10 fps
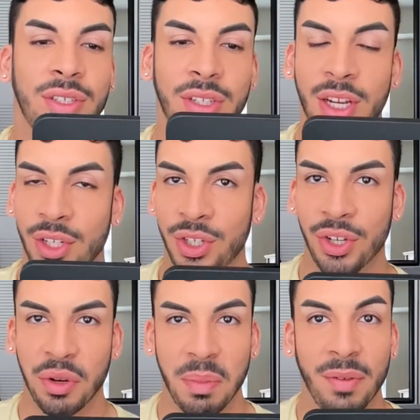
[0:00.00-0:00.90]
it
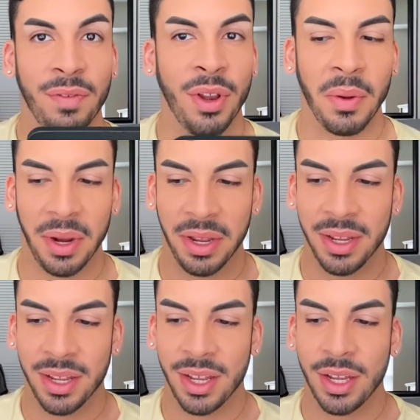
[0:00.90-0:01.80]
shouldn't be floating.
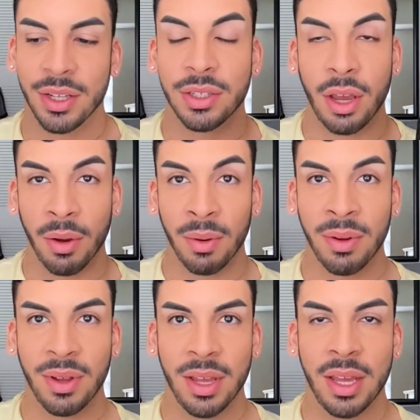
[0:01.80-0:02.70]
So
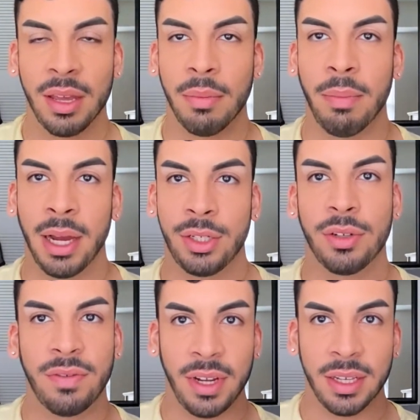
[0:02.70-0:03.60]
match your
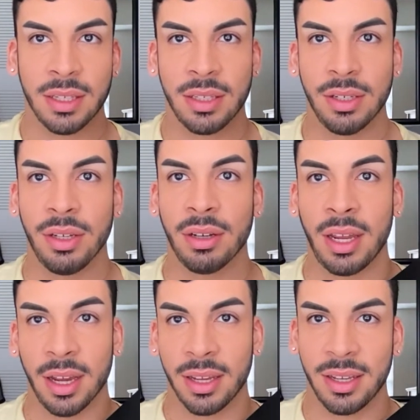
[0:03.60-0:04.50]
face to your
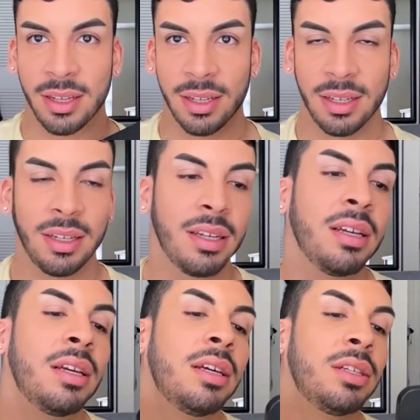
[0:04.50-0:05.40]
neck.
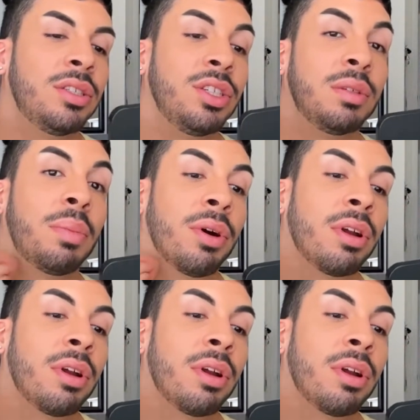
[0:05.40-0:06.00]
She's part